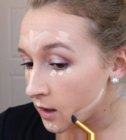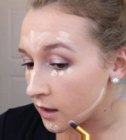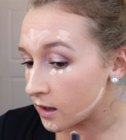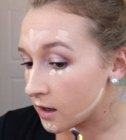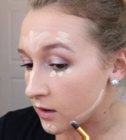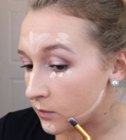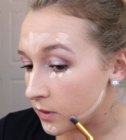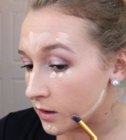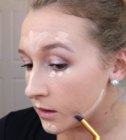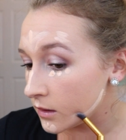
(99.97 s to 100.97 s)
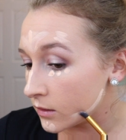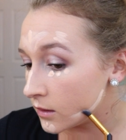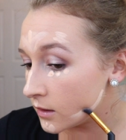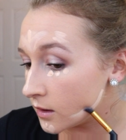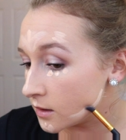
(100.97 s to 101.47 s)
and kind of bring it
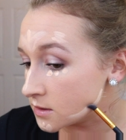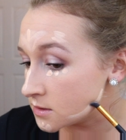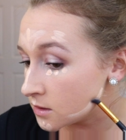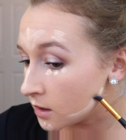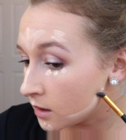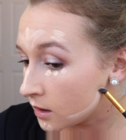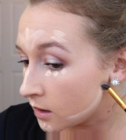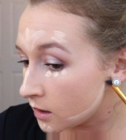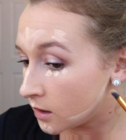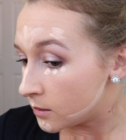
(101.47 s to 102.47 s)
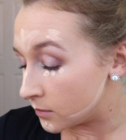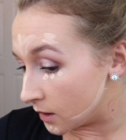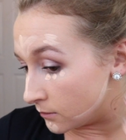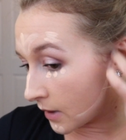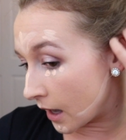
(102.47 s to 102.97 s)
towards
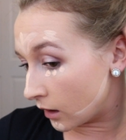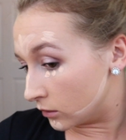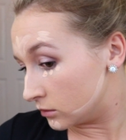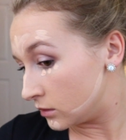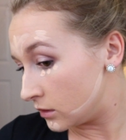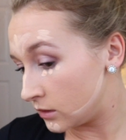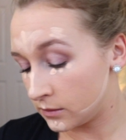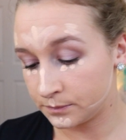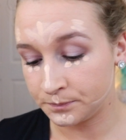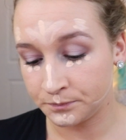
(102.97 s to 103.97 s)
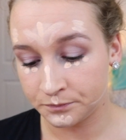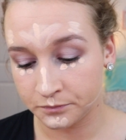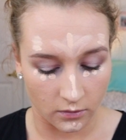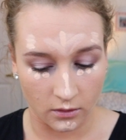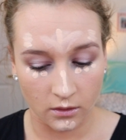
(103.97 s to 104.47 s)
my mouth,
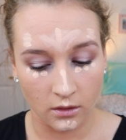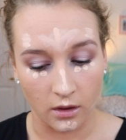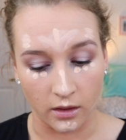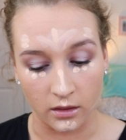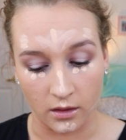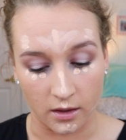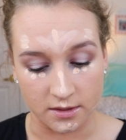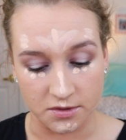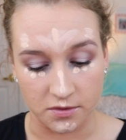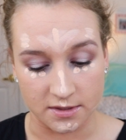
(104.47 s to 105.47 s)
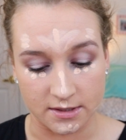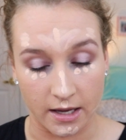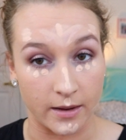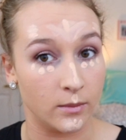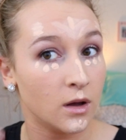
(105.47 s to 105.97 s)
and then do the
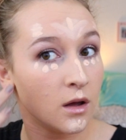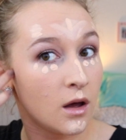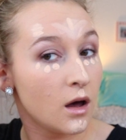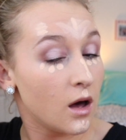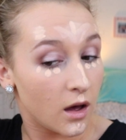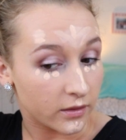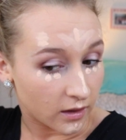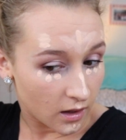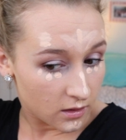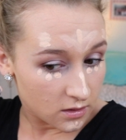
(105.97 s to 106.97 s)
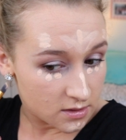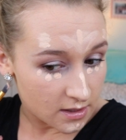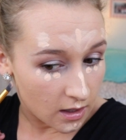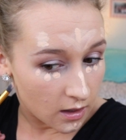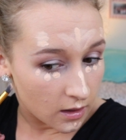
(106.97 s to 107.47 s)
same on the other
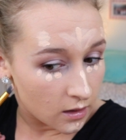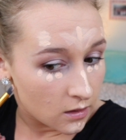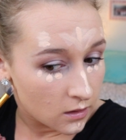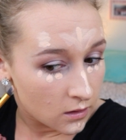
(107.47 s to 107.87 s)
side.